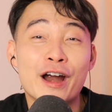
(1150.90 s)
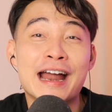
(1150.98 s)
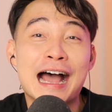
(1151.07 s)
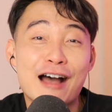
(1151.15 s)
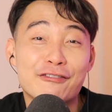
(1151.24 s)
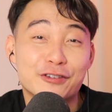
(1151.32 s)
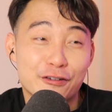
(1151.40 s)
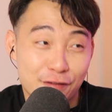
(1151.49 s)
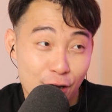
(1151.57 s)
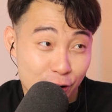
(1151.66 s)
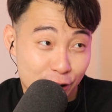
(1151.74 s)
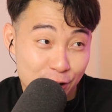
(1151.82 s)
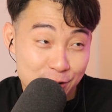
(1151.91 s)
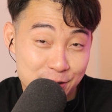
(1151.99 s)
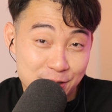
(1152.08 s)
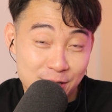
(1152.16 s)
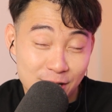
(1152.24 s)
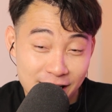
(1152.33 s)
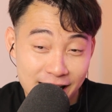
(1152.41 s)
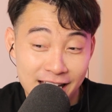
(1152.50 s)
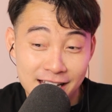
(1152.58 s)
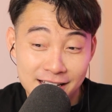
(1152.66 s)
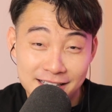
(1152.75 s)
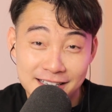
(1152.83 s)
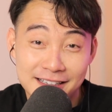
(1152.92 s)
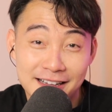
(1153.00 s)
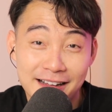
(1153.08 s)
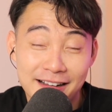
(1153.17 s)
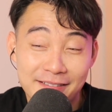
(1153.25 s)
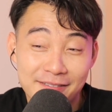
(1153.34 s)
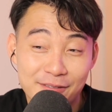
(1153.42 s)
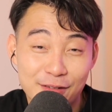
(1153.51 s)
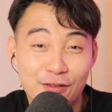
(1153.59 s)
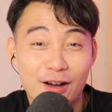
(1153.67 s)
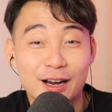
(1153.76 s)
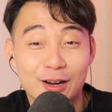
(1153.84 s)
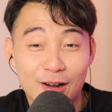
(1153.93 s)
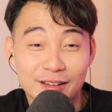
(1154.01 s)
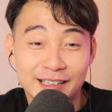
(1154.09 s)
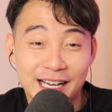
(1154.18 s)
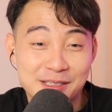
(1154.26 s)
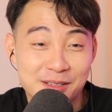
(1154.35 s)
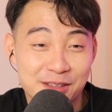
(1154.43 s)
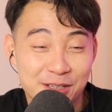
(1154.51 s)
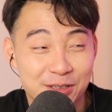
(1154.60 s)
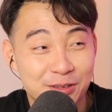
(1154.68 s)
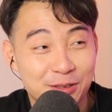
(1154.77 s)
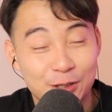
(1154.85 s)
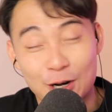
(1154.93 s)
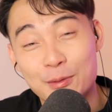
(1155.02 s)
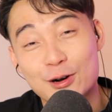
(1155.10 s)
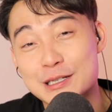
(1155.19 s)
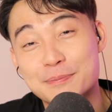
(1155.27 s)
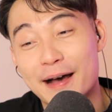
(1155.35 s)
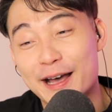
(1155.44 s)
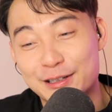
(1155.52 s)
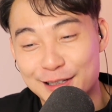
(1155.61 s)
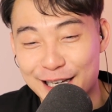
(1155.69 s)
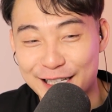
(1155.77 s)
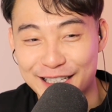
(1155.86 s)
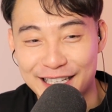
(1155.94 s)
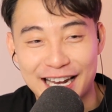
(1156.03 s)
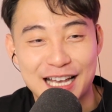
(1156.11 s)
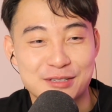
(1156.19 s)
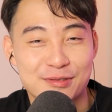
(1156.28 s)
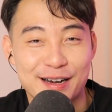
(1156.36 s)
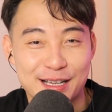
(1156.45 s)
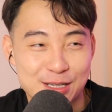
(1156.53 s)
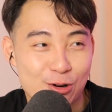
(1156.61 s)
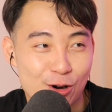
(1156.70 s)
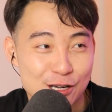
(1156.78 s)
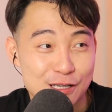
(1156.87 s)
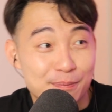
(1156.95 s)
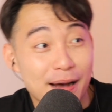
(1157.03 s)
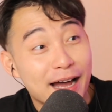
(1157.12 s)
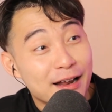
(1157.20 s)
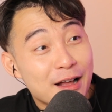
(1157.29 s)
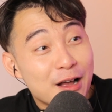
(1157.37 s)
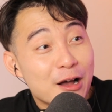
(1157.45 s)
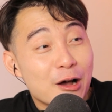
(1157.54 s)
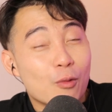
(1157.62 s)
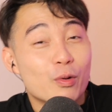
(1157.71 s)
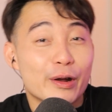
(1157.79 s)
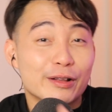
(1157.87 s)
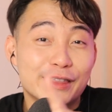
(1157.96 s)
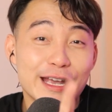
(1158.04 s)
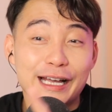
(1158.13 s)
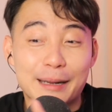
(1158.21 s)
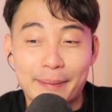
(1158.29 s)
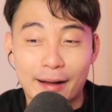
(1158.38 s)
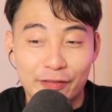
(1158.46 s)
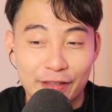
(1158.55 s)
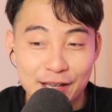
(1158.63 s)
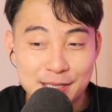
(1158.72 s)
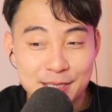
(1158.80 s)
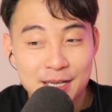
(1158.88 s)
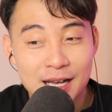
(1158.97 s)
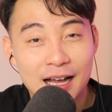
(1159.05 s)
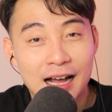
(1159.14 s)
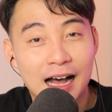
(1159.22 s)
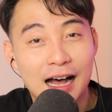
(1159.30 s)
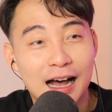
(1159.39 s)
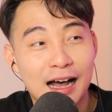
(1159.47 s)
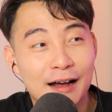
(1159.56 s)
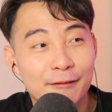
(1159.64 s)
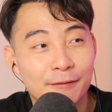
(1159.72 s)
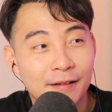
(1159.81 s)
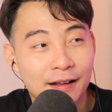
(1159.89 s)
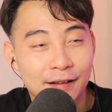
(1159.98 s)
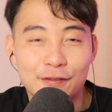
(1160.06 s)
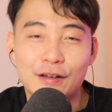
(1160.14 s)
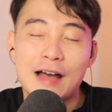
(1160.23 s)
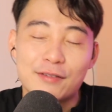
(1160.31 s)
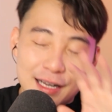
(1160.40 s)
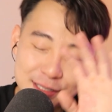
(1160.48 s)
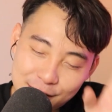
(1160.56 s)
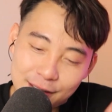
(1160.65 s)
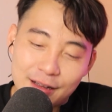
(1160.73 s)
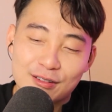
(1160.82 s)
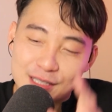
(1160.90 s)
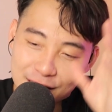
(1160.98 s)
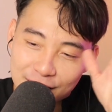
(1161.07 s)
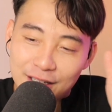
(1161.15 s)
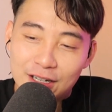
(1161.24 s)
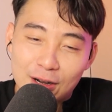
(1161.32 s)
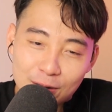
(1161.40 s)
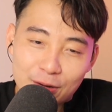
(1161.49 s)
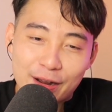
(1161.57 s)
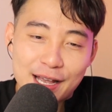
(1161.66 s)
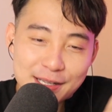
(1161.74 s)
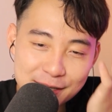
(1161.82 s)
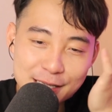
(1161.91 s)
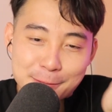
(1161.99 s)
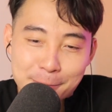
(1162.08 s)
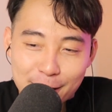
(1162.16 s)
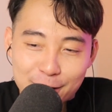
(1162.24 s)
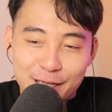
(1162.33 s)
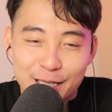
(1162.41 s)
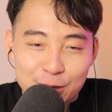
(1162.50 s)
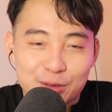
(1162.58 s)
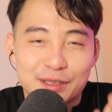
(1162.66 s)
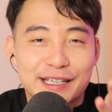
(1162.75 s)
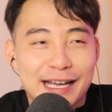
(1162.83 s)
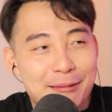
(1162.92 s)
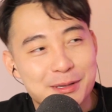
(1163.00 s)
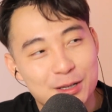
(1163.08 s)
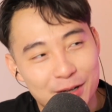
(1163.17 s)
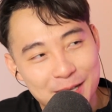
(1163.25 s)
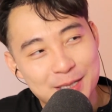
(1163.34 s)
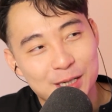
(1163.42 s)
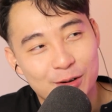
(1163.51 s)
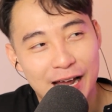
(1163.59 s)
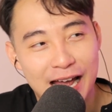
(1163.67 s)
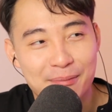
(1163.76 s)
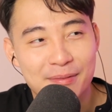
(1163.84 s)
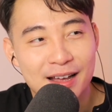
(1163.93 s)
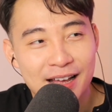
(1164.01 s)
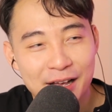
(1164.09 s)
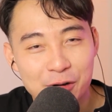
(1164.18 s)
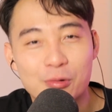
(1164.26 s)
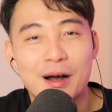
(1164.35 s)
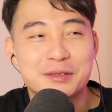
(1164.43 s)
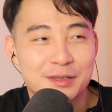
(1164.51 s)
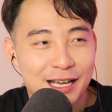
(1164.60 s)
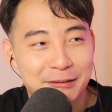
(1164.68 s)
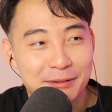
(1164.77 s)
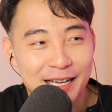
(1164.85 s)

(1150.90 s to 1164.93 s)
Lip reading: and after photos, okay? Before I go on dates with you. No more spider lady. That has run its course. But we were thinking about this. If you haven't listened, there was a crazy spider lady who DMs us on Instagram who wants to take me